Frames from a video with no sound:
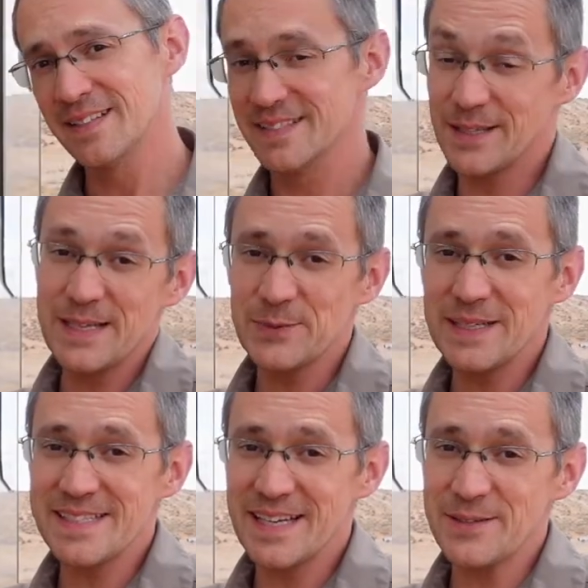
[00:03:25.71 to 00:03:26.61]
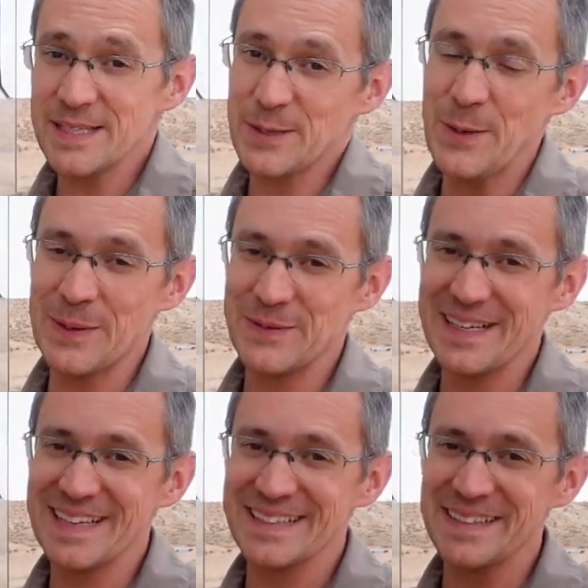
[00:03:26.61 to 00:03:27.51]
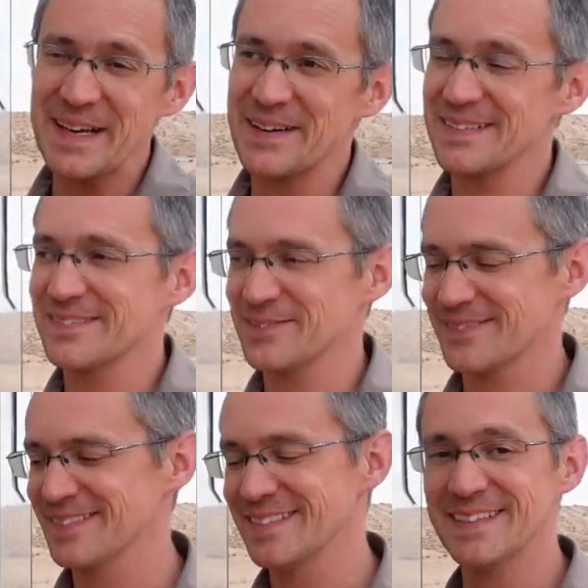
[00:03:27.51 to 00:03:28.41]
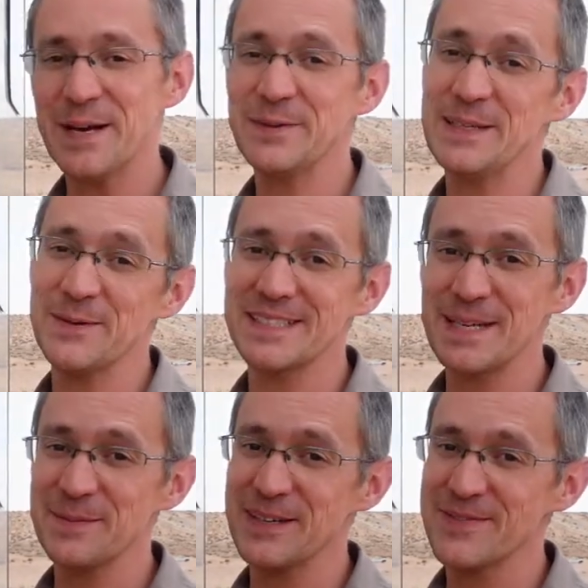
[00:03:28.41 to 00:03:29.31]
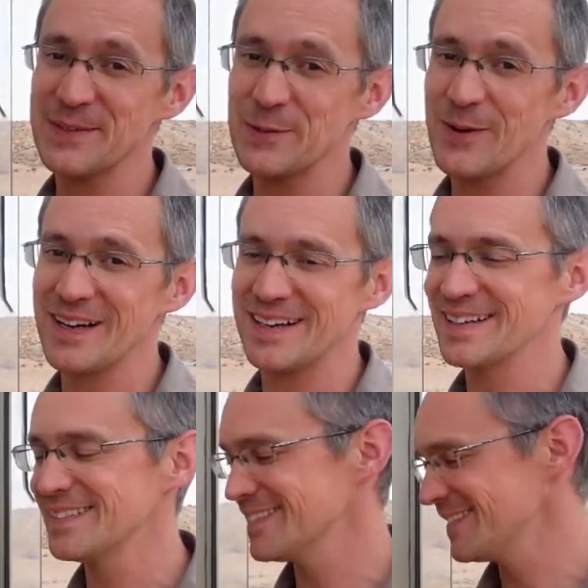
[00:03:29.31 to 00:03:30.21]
So that's what it sounds like when we're getting low. Now we know it's time to go fill water.